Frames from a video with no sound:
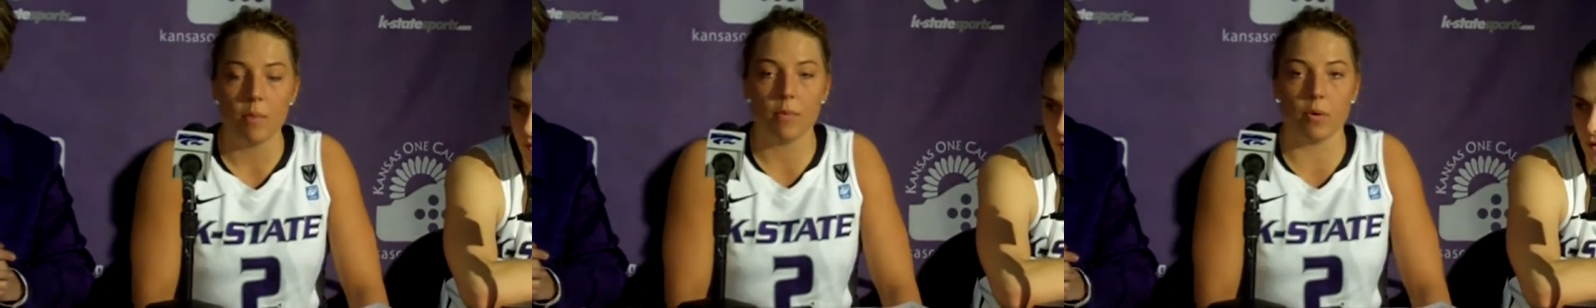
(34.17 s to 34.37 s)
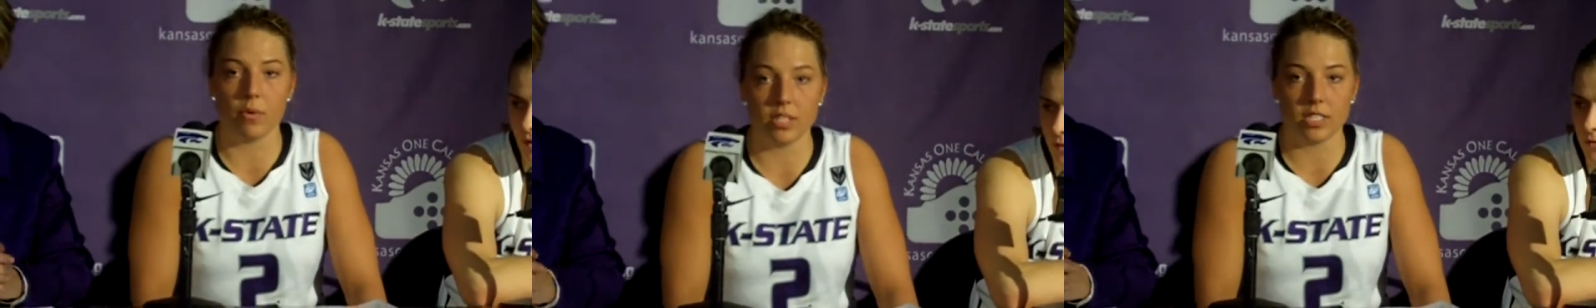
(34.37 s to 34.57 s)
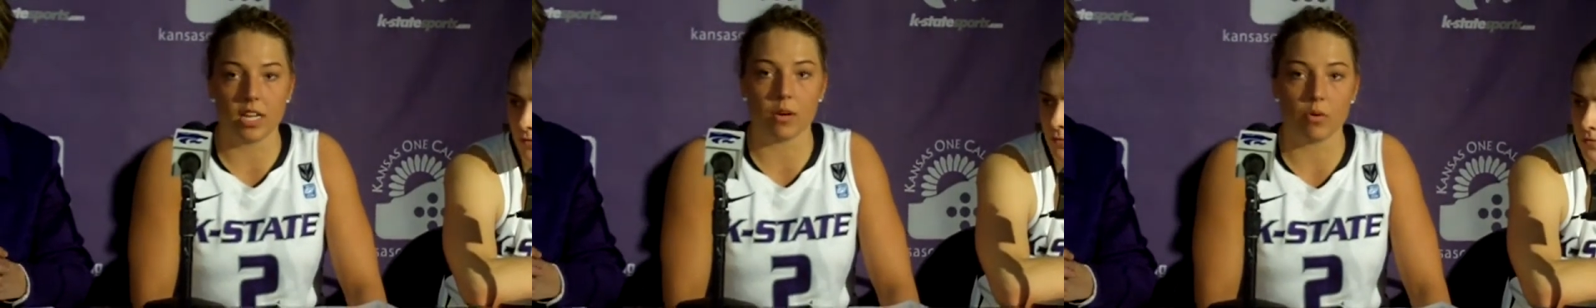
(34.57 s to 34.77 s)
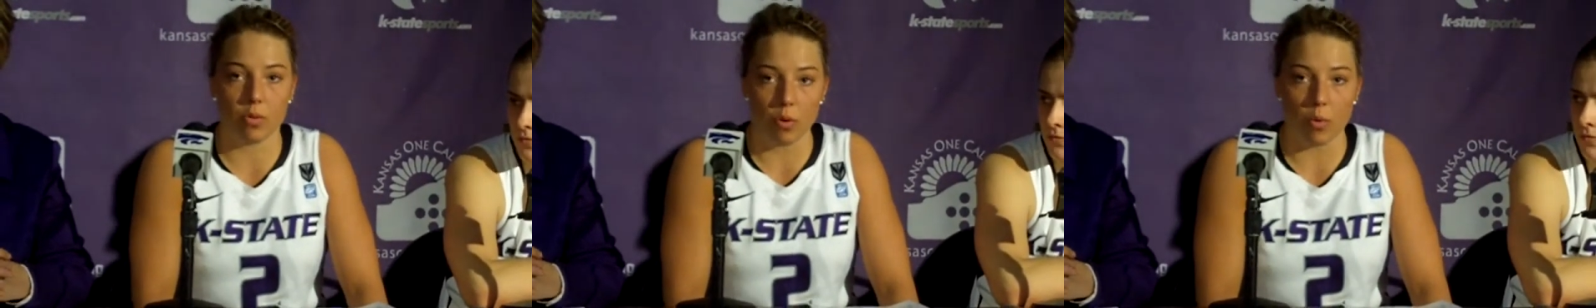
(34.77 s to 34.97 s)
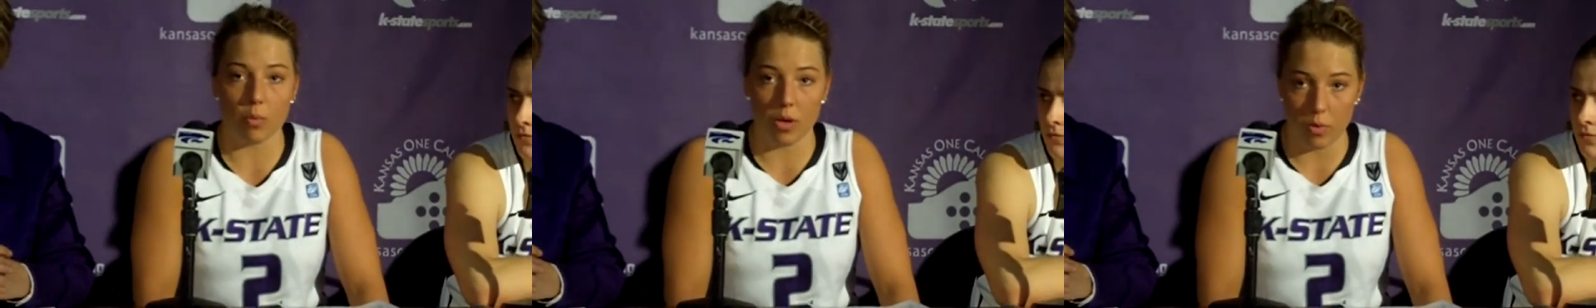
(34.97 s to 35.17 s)
but we stuck with
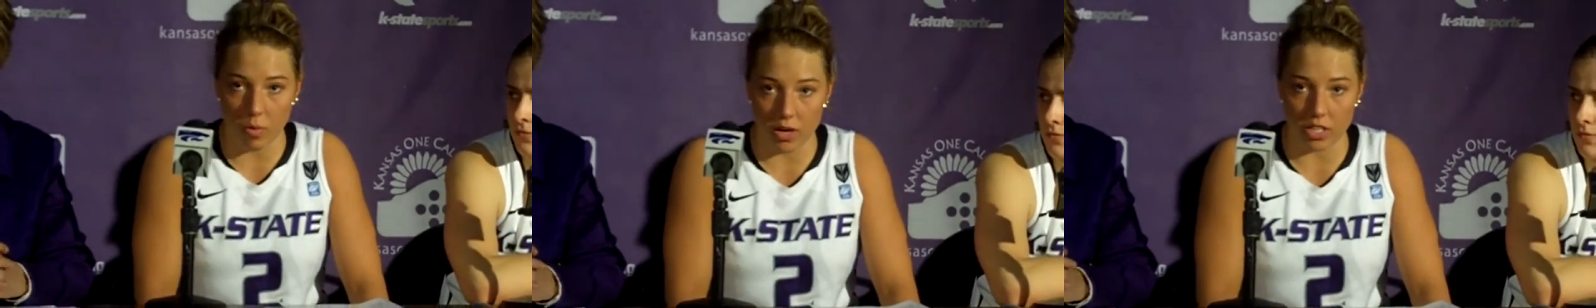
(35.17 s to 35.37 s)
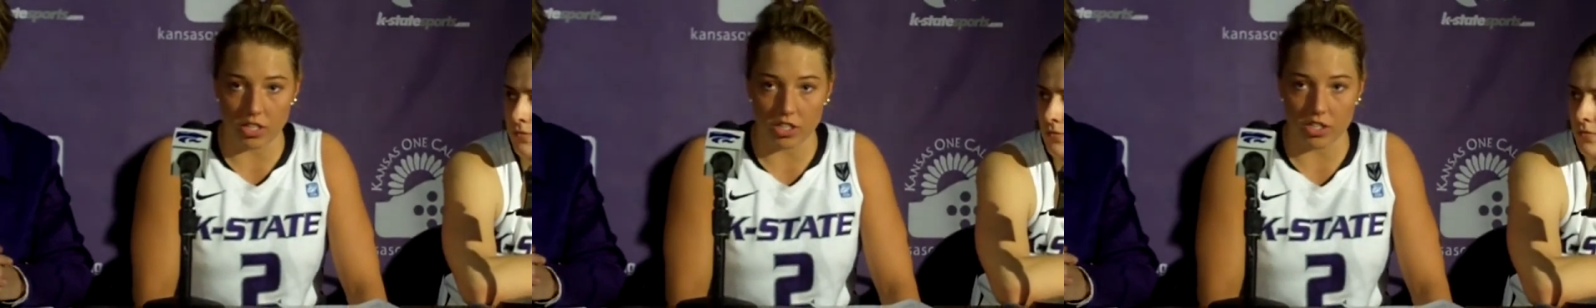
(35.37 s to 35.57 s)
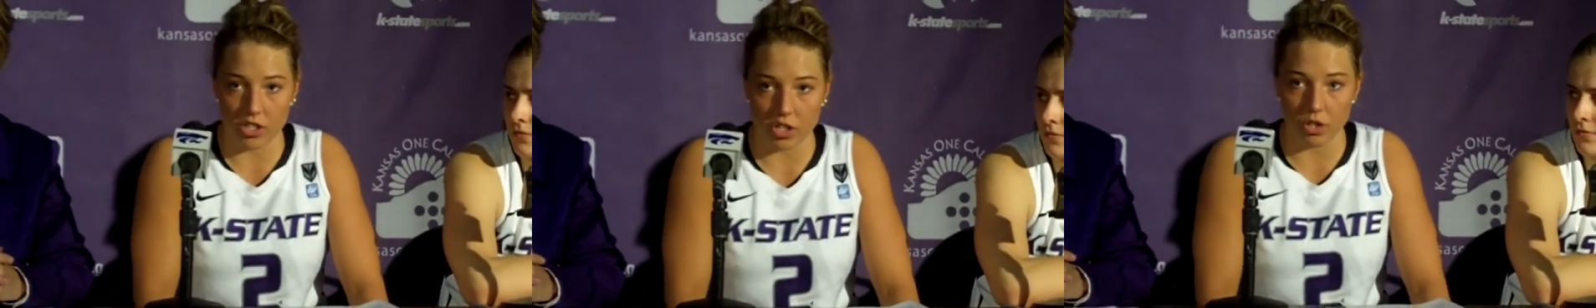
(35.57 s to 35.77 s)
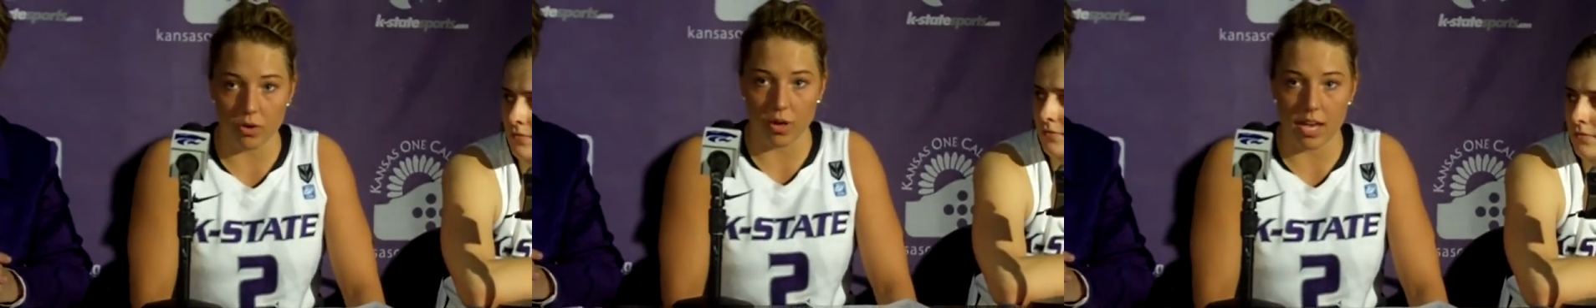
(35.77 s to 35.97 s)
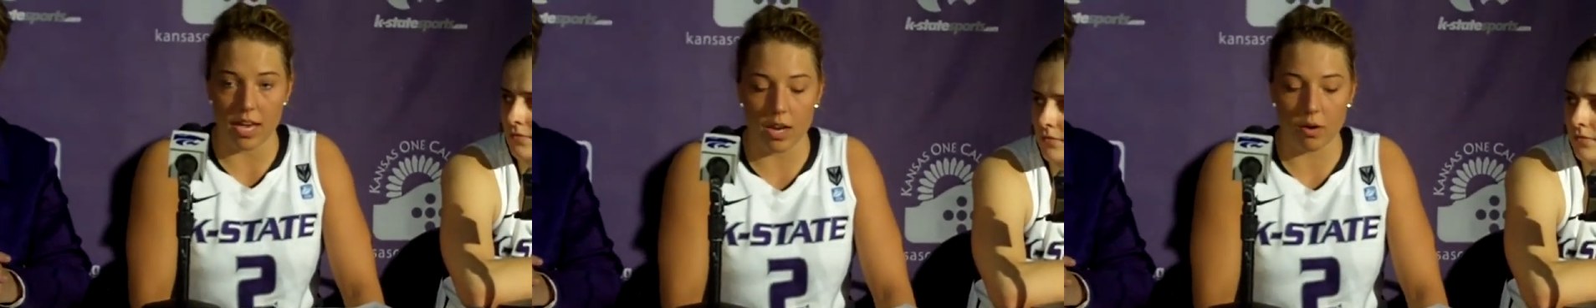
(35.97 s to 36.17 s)
what we wanted to do,
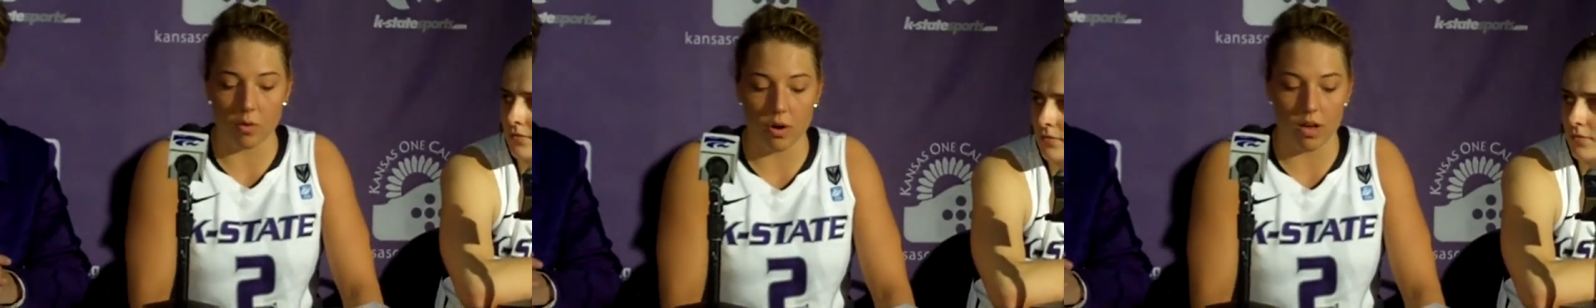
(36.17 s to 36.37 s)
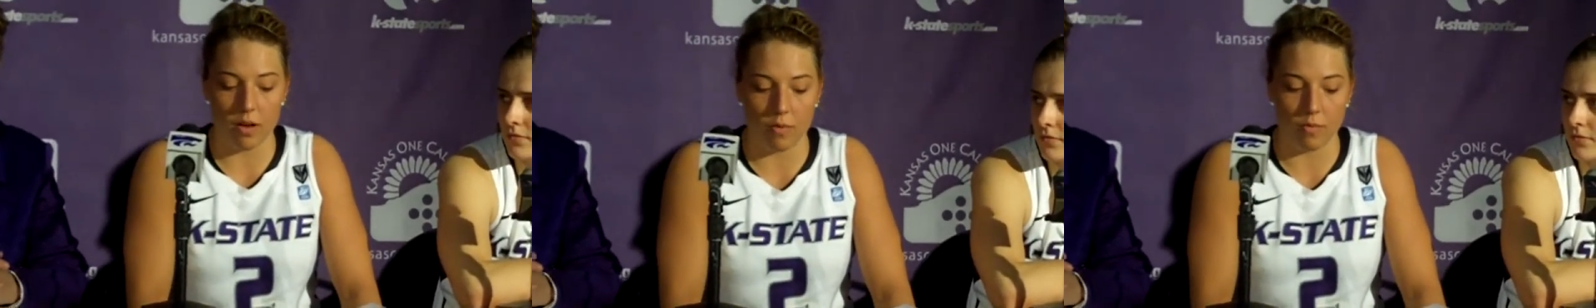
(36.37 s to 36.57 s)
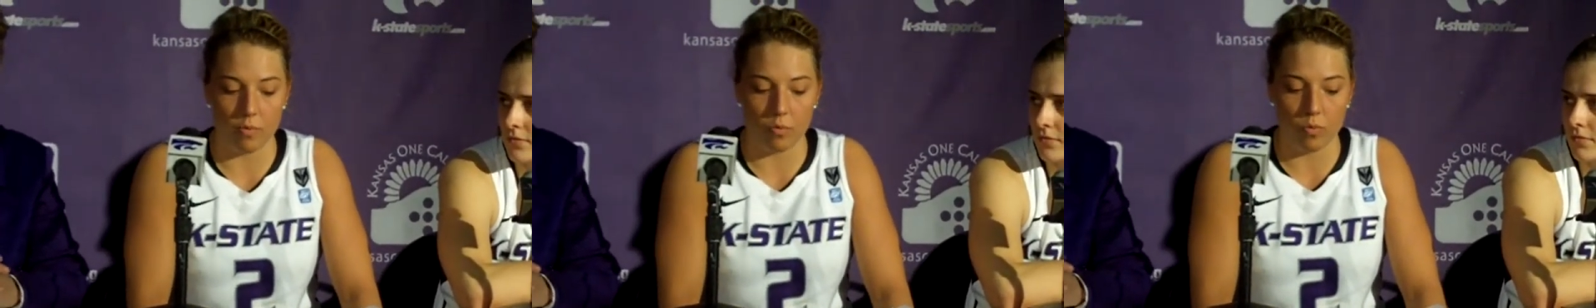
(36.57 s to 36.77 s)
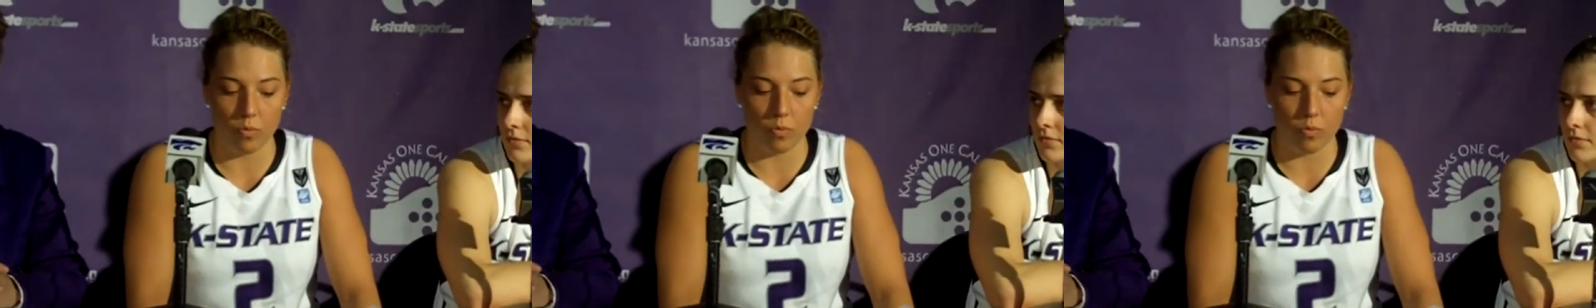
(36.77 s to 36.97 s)
and um,